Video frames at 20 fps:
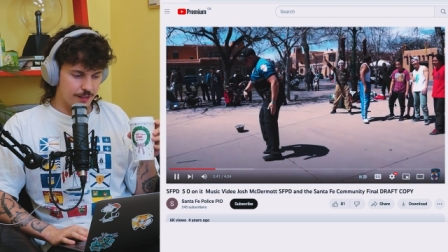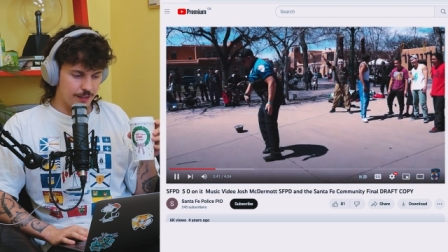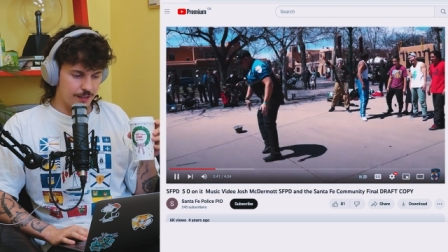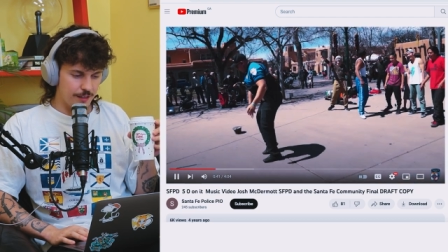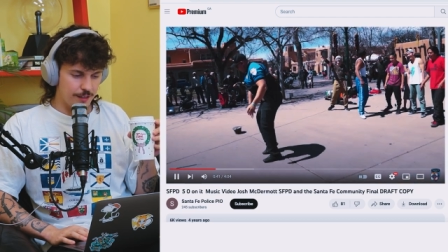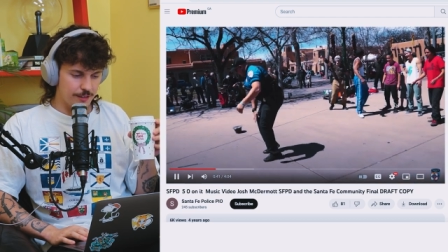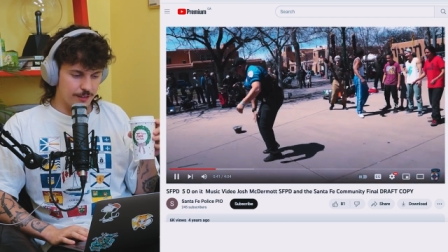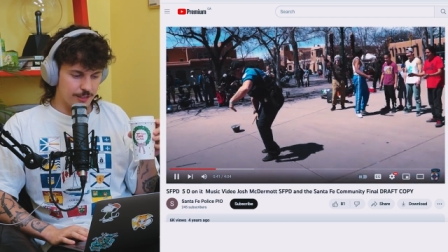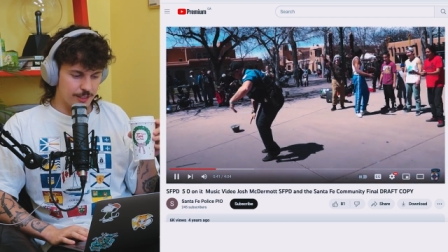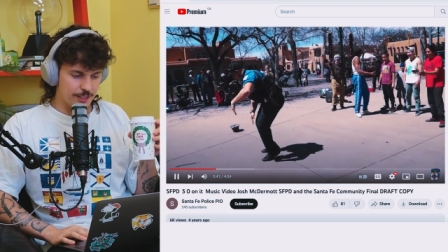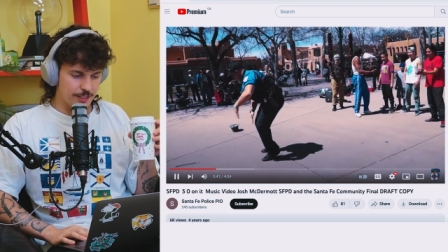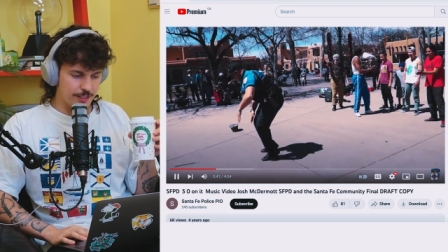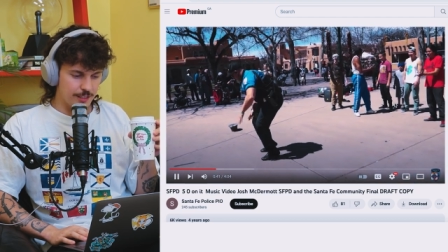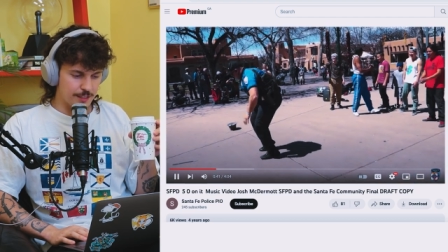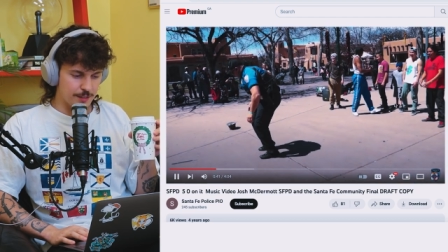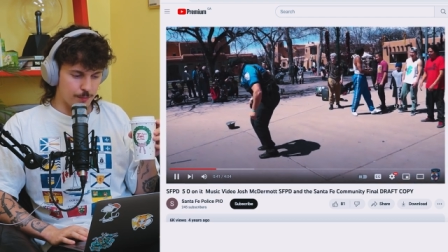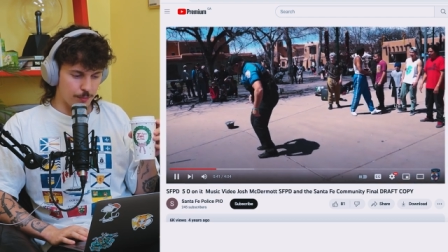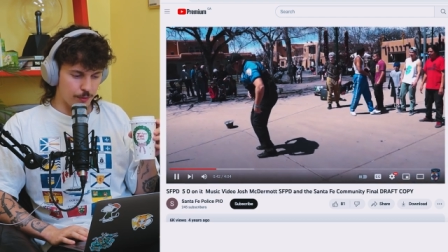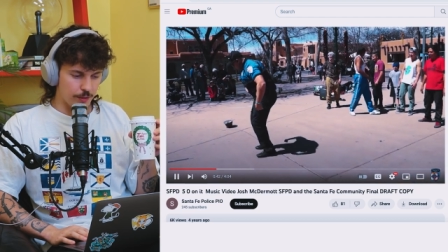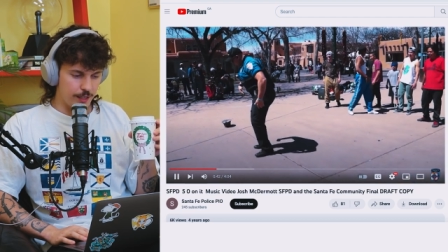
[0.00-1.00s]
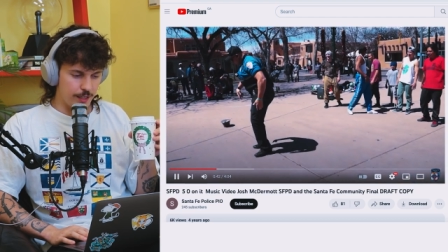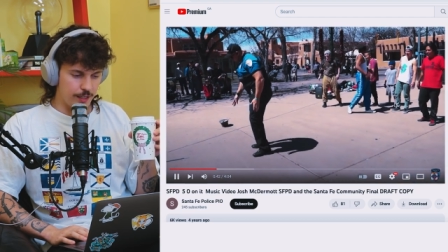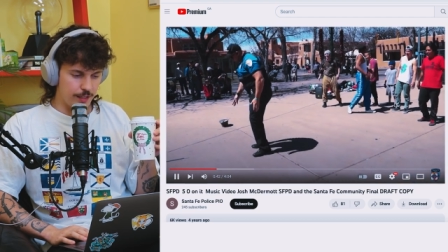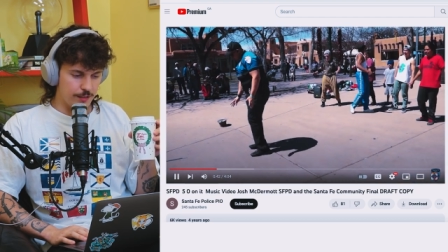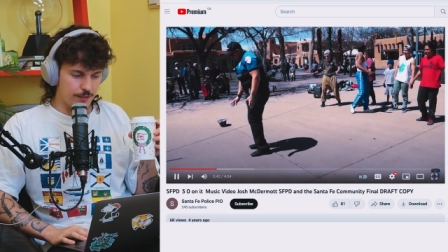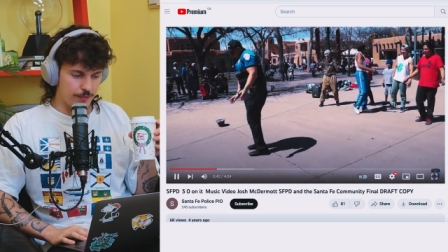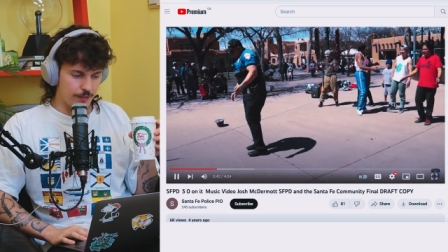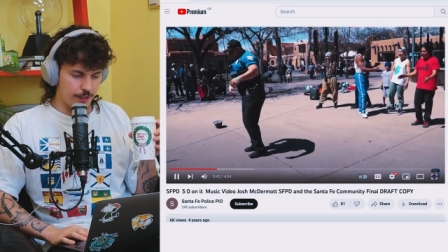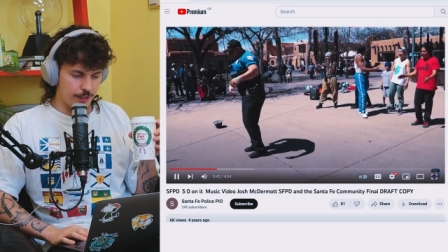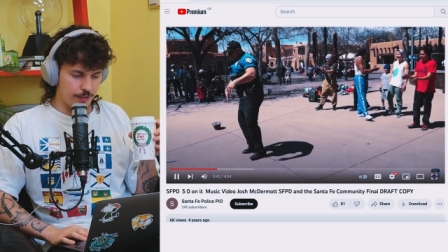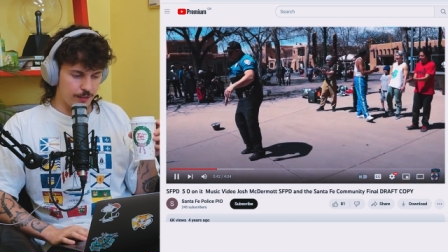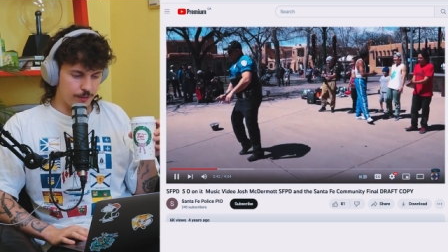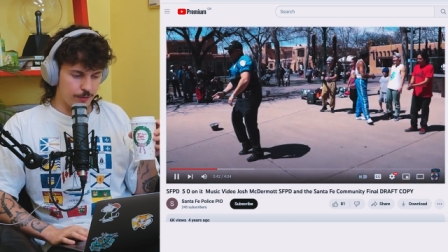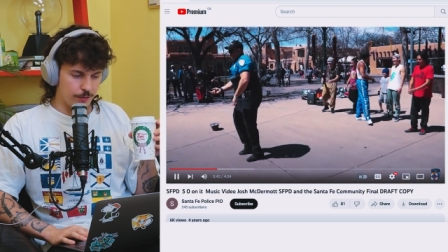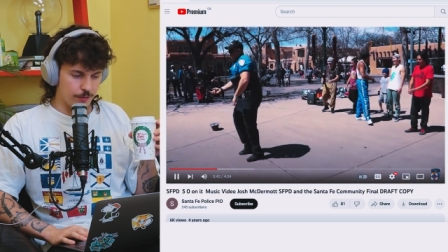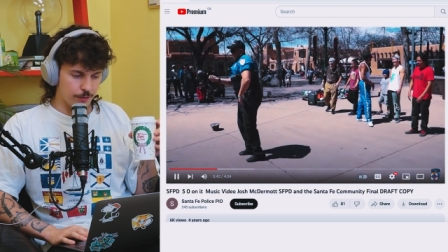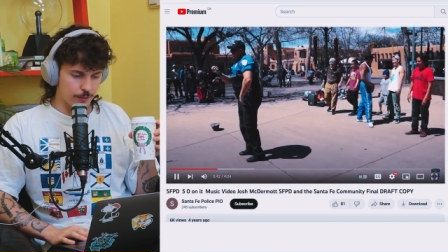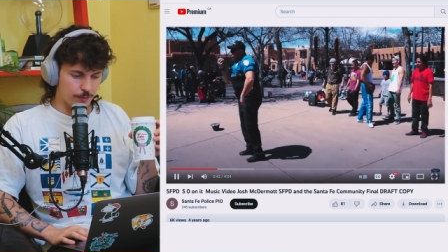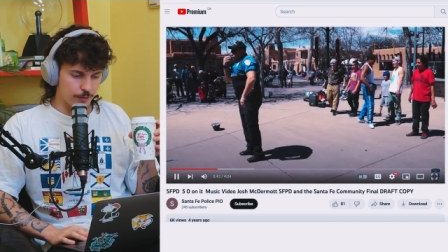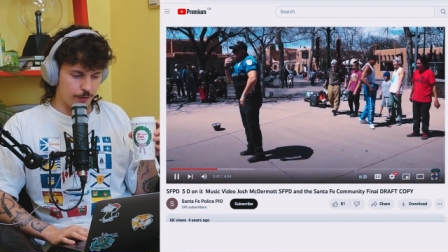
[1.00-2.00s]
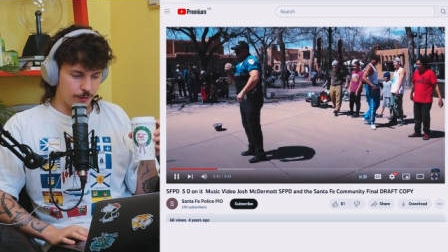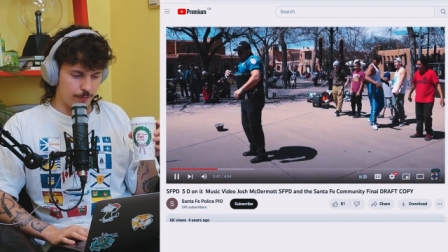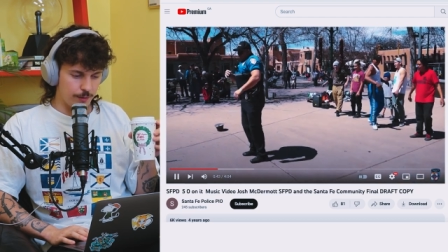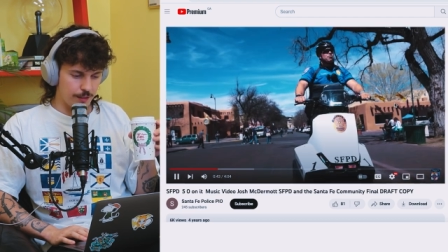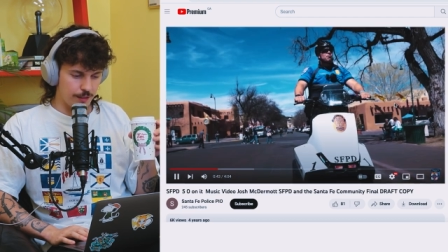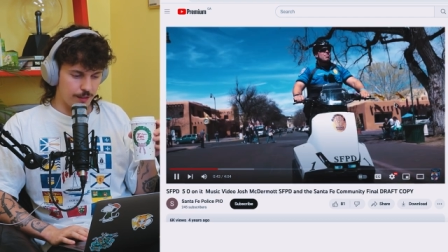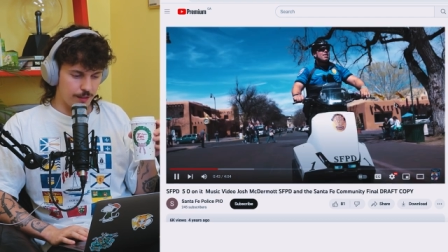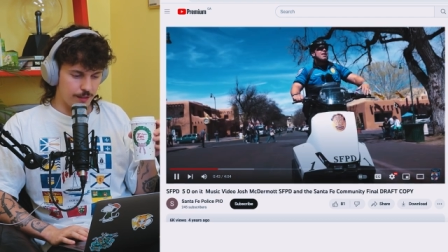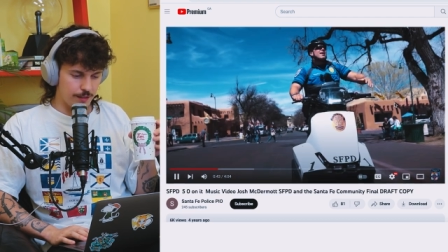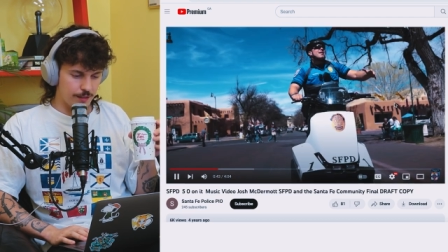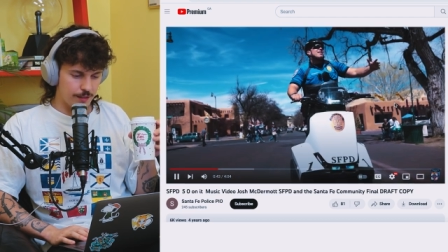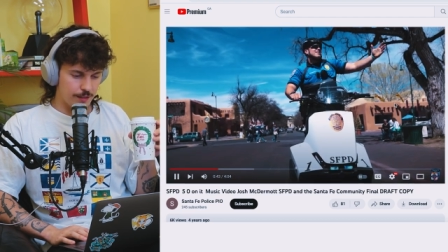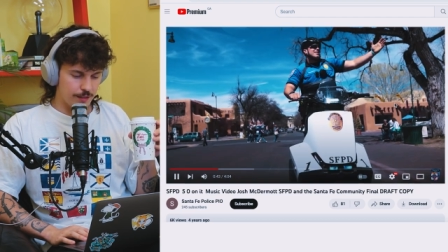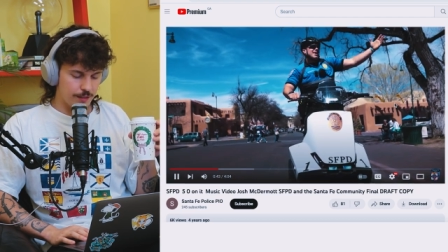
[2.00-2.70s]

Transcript: Santa Fe shit, he's great, he's fucking doing a robot?